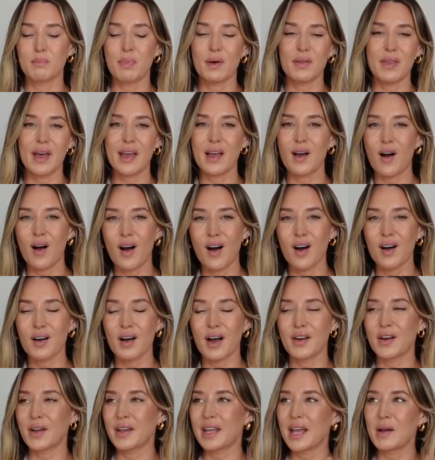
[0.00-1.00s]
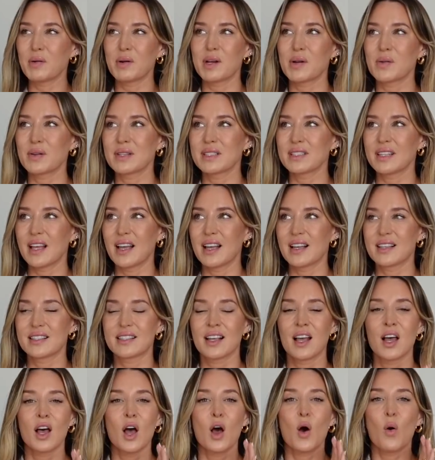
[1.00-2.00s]
But they are, I don't care what anyone
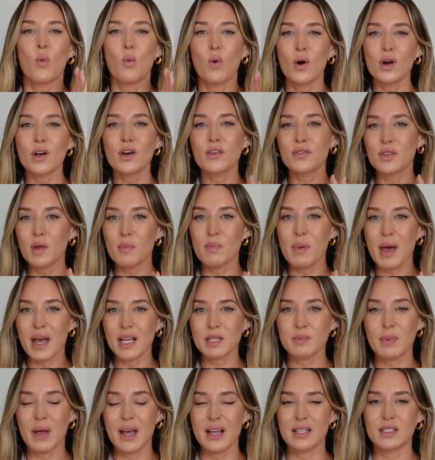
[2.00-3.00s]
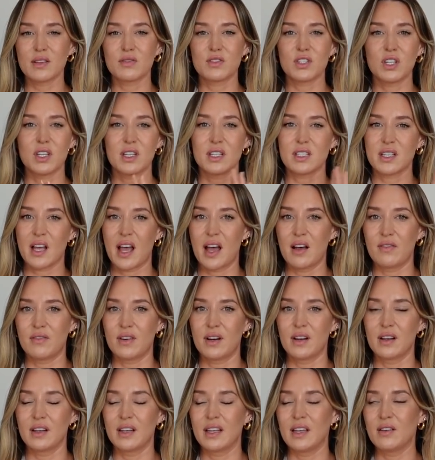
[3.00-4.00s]
says, one of the best pairs of jeans
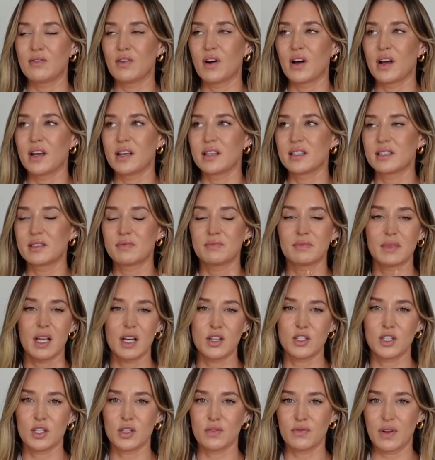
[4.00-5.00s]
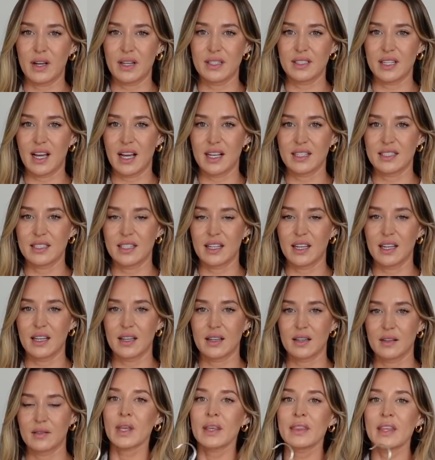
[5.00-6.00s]
ever. Levi's are just
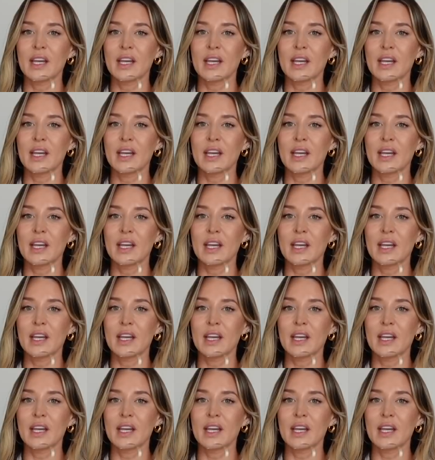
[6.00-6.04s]
fantastic.